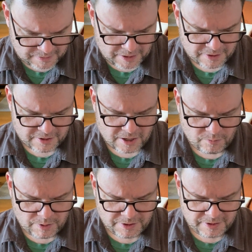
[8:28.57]
I'll start
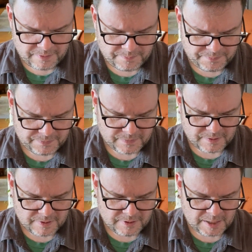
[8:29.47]
with
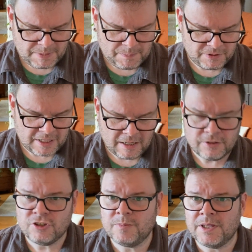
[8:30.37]
the paper towel
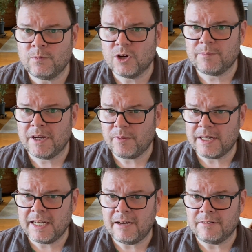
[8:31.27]
tube and then work my way
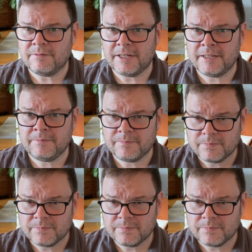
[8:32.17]
down. Ready?